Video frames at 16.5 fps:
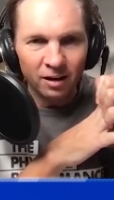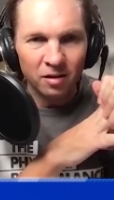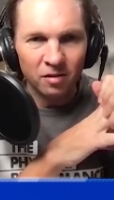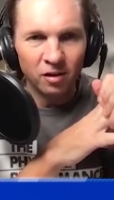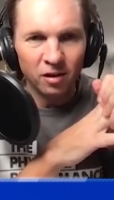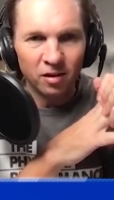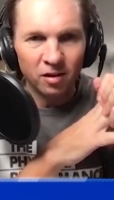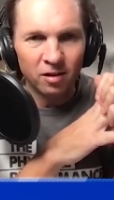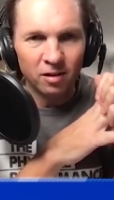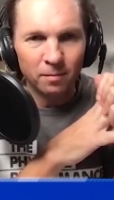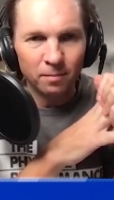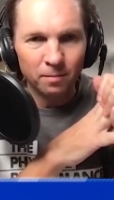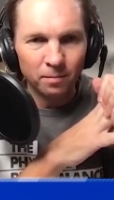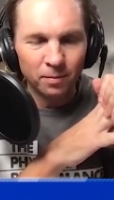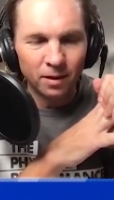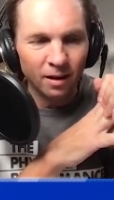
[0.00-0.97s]
is just,
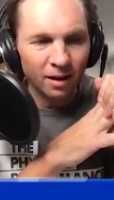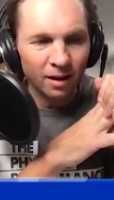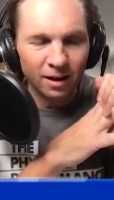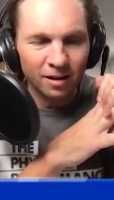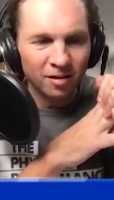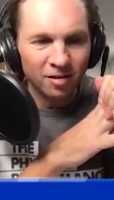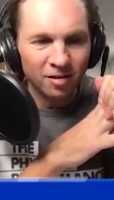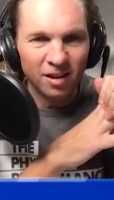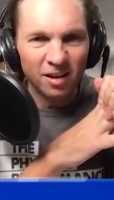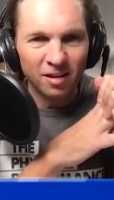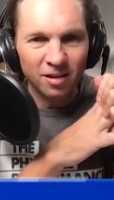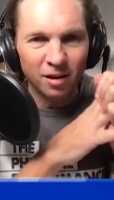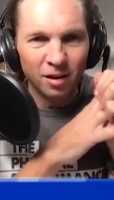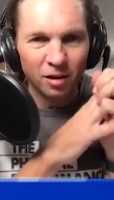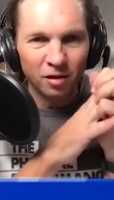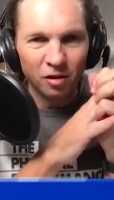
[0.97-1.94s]
it's
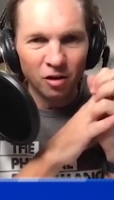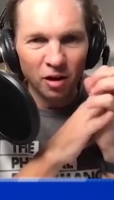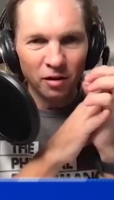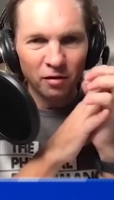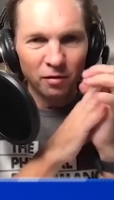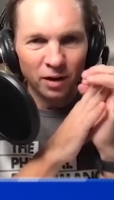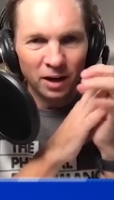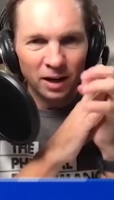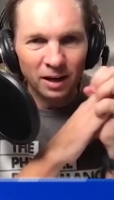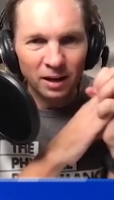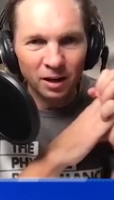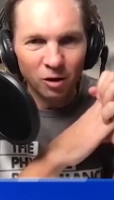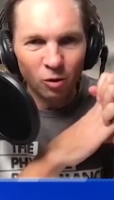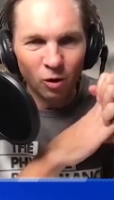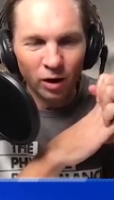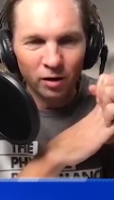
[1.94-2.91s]
kind
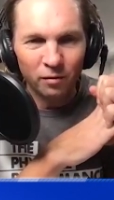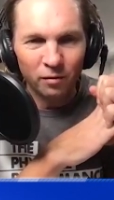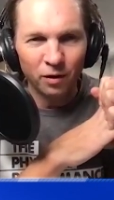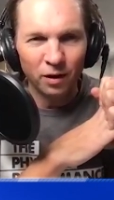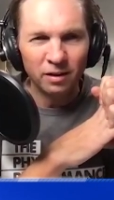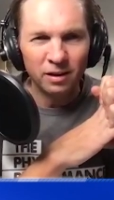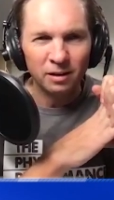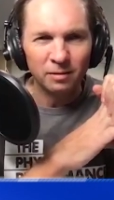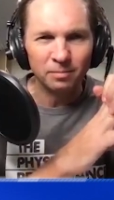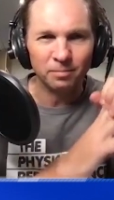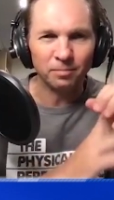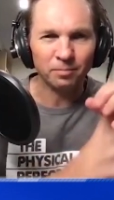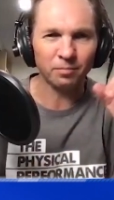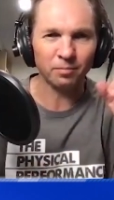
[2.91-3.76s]
of quite confronting.